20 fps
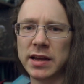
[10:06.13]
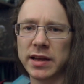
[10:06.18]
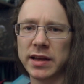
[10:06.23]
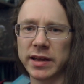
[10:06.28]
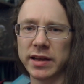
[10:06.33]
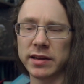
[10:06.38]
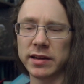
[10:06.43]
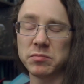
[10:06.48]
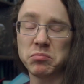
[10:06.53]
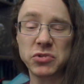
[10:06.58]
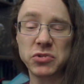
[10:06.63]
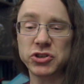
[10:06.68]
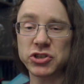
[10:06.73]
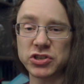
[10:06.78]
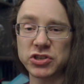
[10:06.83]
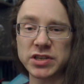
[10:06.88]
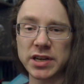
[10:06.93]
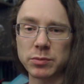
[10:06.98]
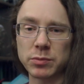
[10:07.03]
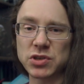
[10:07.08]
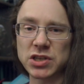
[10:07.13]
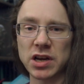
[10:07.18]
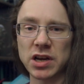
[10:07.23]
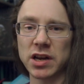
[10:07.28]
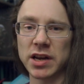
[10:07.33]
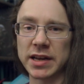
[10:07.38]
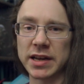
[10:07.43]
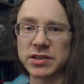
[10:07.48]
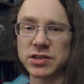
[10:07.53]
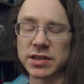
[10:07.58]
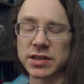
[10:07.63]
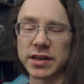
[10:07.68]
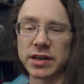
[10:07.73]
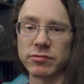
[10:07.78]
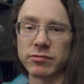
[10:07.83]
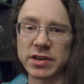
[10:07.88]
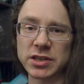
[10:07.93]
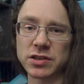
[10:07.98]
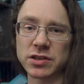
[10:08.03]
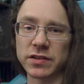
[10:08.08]
in much the same style as the
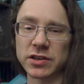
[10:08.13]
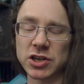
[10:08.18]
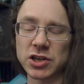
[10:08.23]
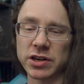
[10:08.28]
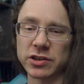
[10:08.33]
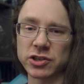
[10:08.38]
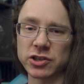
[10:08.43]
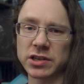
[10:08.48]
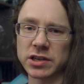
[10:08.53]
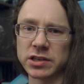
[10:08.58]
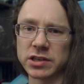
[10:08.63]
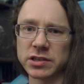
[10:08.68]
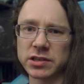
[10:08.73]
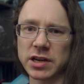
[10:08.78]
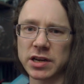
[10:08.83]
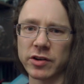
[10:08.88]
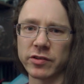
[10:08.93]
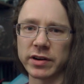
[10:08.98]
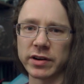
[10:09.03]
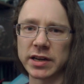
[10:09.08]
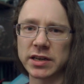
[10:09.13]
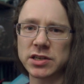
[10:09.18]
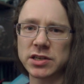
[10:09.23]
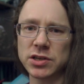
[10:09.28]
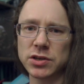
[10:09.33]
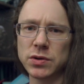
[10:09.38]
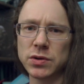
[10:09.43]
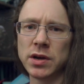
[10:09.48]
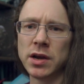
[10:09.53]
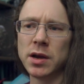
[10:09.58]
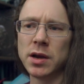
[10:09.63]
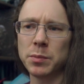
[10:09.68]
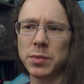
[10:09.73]
rest of the challenges currently do,